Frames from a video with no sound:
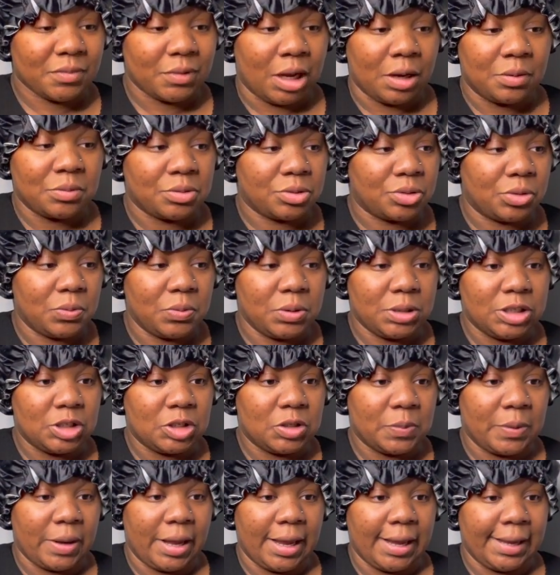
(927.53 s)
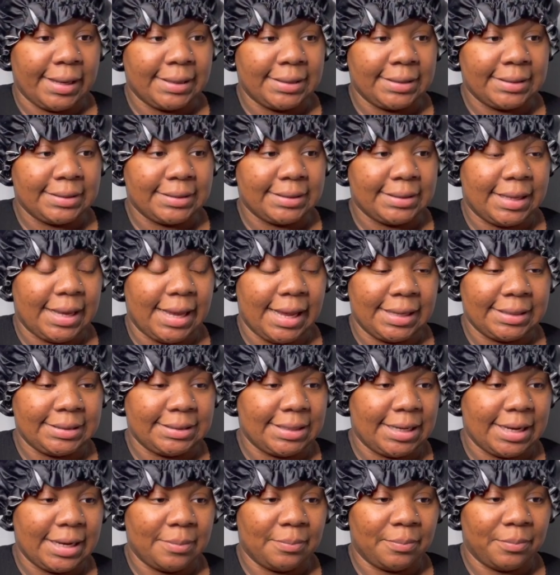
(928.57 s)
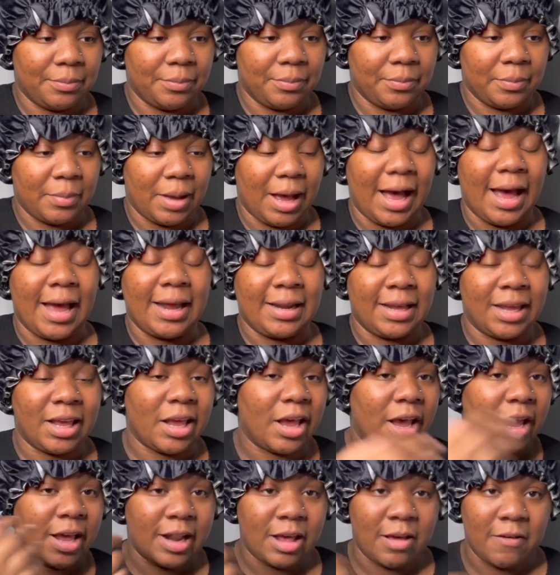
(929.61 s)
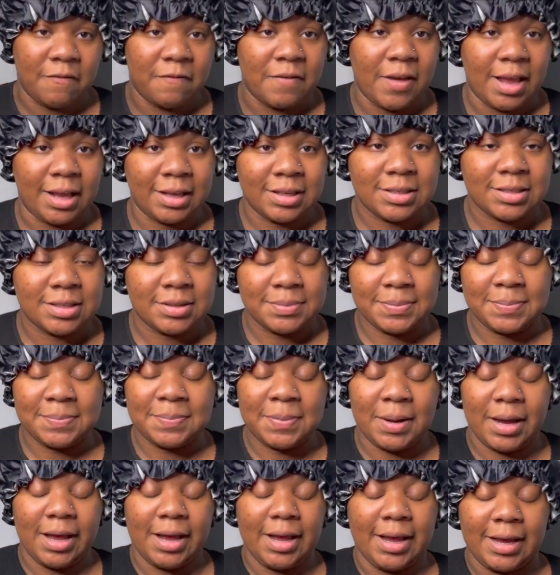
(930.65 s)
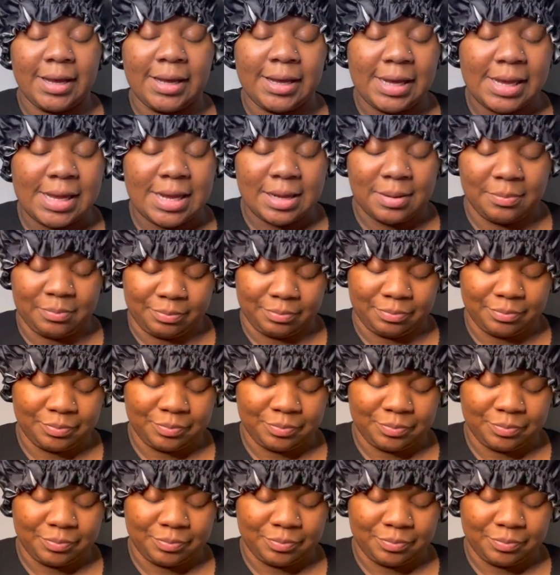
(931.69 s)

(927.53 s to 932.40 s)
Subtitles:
was talking to her and I'd hit her in her face, but her